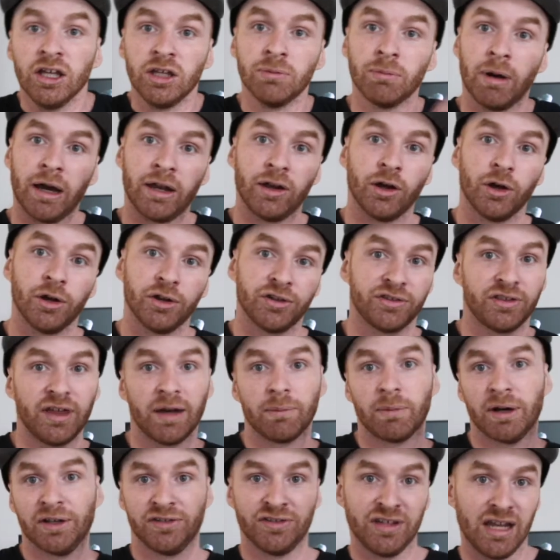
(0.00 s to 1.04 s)
You might notice
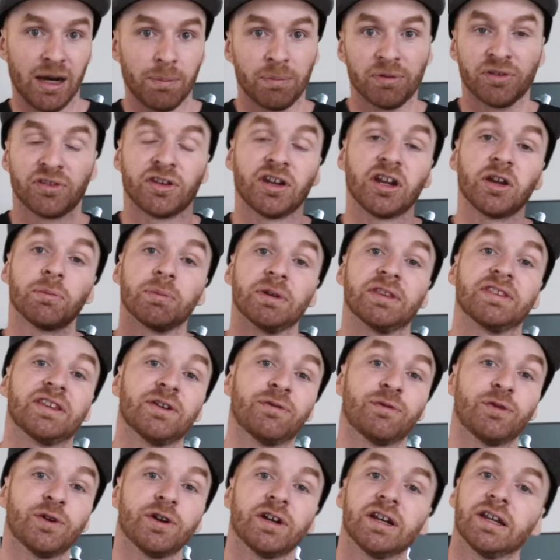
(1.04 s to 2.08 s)
that my setup is a little bit
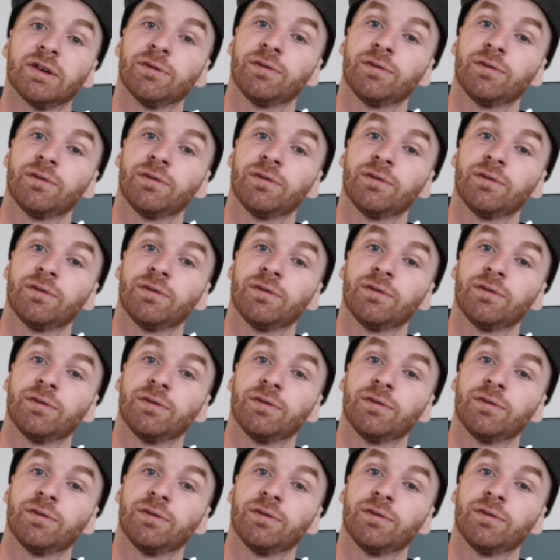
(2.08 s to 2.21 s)
different.